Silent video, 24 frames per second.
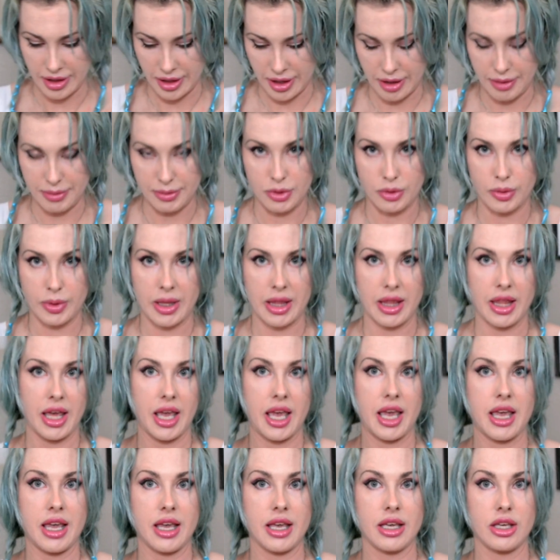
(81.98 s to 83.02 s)
Comes with
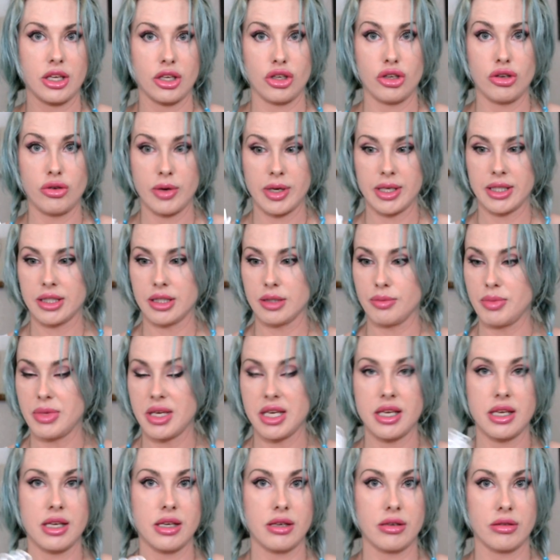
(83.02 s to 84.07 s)
a
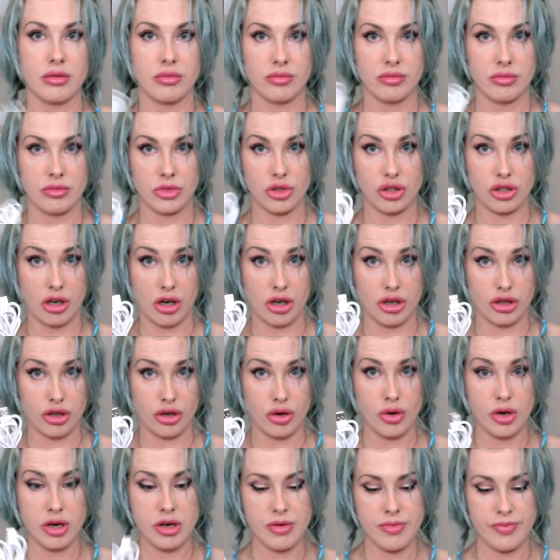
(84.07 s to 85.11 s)
USB charger
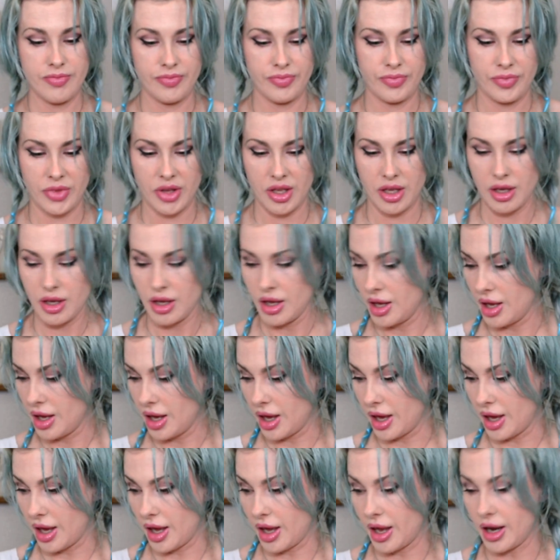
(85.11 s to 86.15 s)
cord,
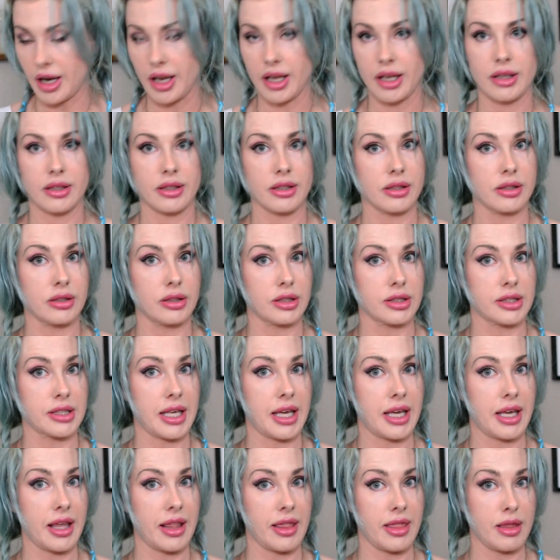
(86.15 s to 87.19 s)
and it looks
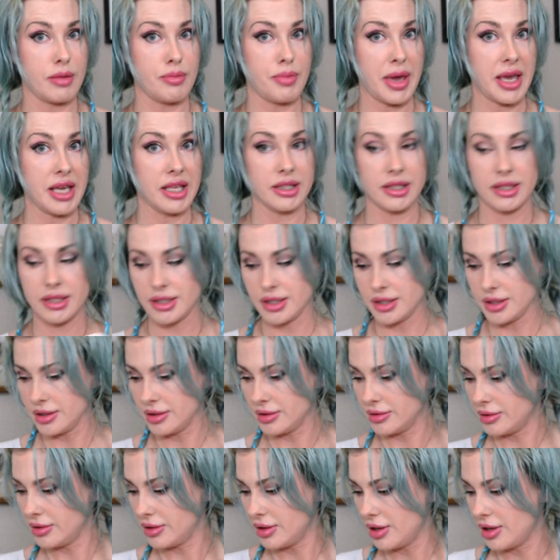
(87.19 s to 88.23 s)
like the base
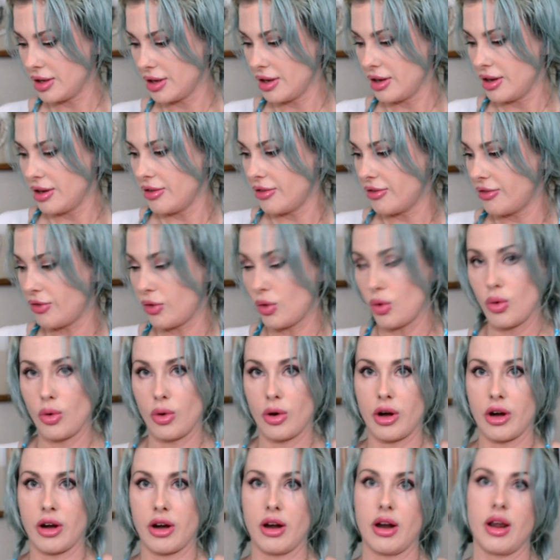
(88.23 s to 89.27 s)

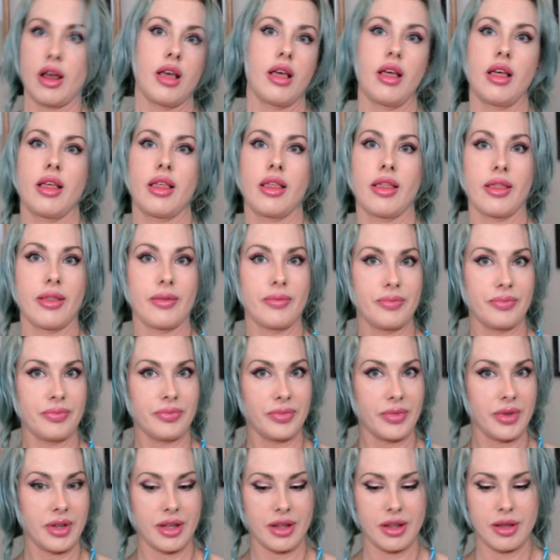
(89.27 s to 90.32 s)
for
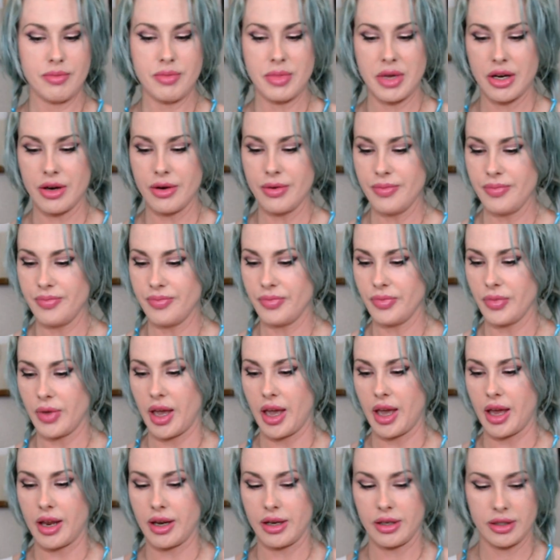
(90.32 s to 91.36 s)
the mirror.
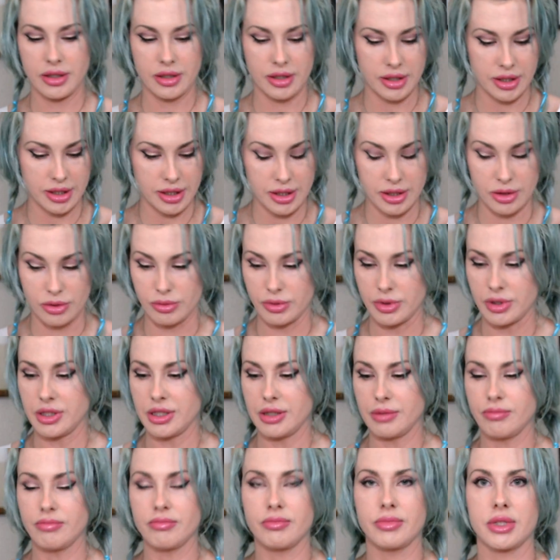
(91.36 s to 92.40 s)
And this is
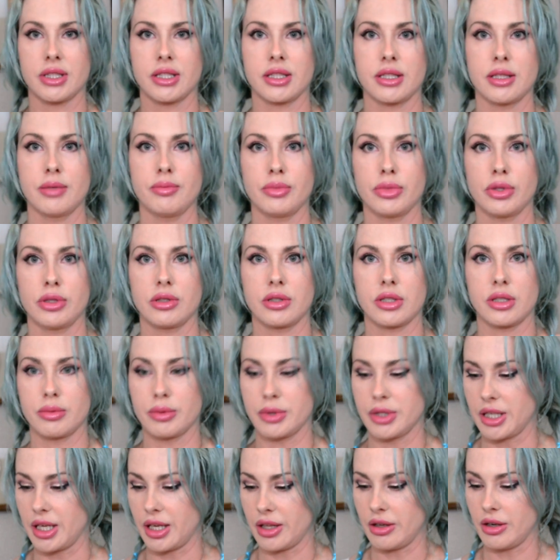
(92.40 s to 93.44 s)
really simple to
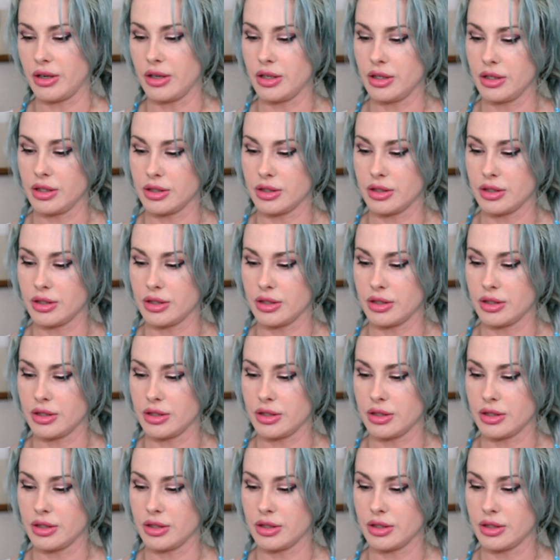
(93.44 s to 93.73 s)
put together.